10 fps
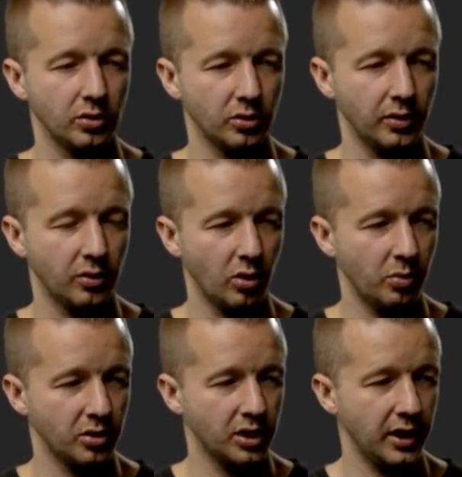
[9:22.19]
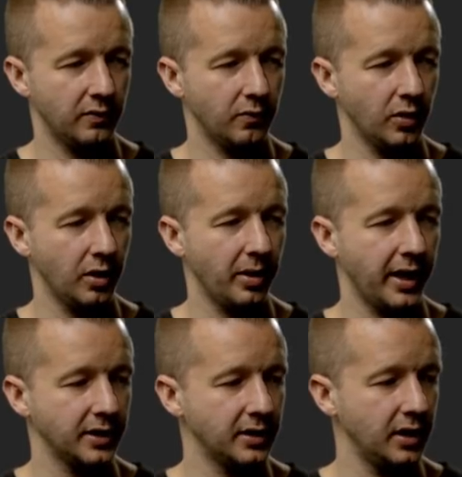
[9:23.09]
it's only 3% for the
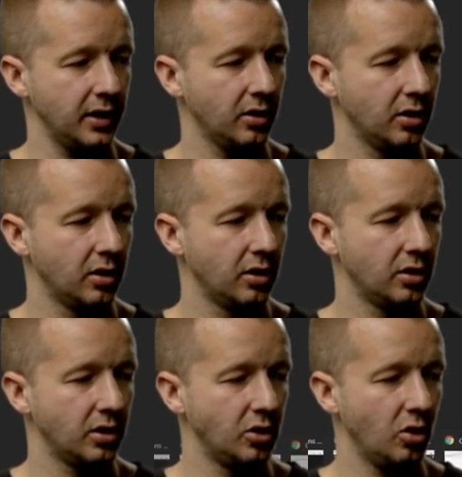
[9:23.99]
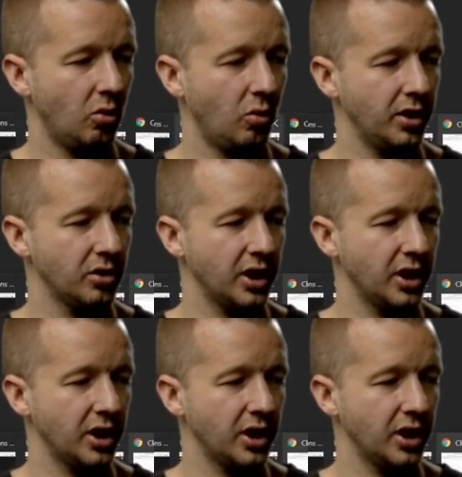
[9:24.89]
opacity because you don't want your